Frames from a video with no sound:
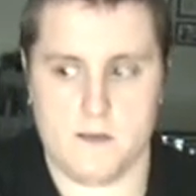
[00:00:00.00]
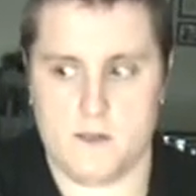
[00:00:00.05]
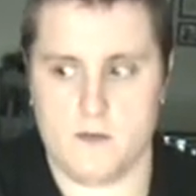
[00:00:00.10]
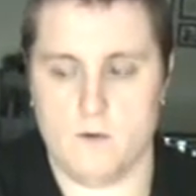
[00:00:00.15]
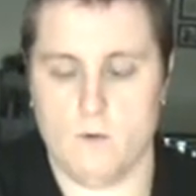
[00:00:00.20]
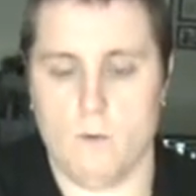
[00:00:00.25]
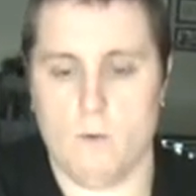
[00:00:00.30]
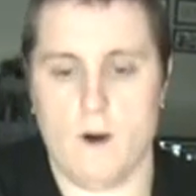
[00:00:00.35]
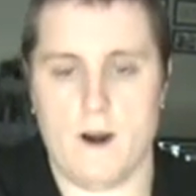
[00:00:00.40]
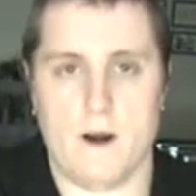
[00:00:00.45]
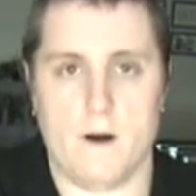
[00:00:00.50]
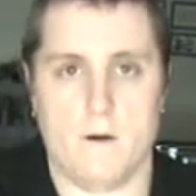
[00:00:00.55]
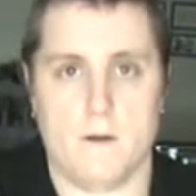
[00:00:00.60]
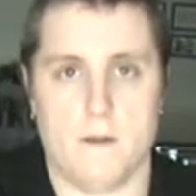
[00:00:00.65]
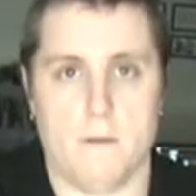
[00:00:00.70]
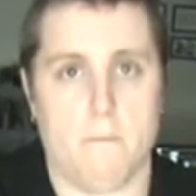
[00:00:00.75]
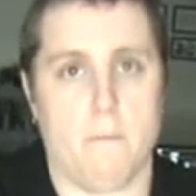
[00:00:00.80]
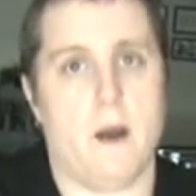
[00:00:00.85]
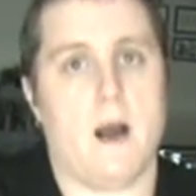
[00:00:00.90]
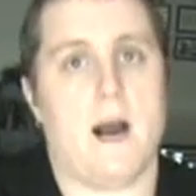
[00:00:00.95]
to where
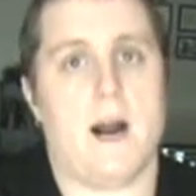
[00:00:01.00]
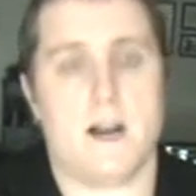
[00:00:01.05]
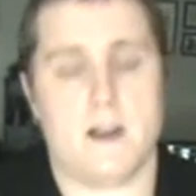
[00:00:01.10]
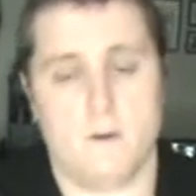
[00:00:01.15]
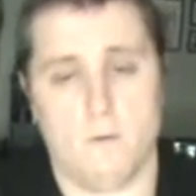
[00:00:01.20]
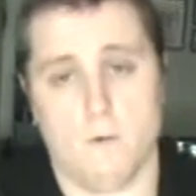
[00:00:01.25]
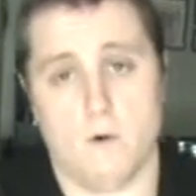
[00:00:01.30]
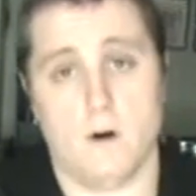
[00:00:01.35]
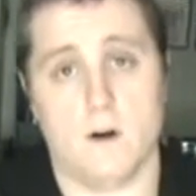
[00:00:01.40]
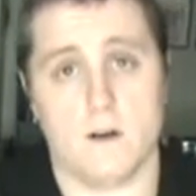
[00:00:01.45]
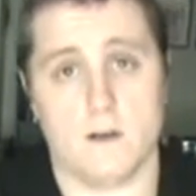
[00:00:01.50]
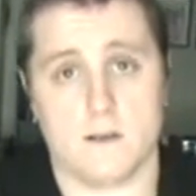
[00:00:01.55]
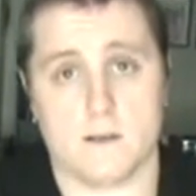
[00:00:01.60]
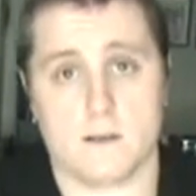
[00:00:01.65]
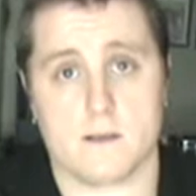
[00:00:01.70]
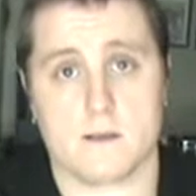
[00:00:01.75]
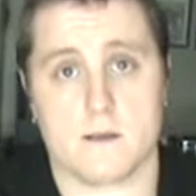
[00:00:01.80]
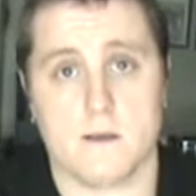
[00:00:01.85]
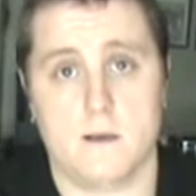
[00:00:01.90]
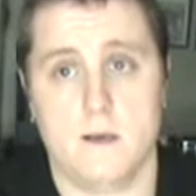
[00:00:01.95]
the body
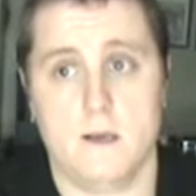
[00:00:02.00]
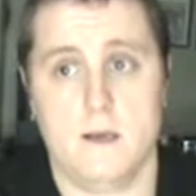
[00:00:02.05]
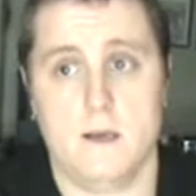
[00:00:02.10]
was.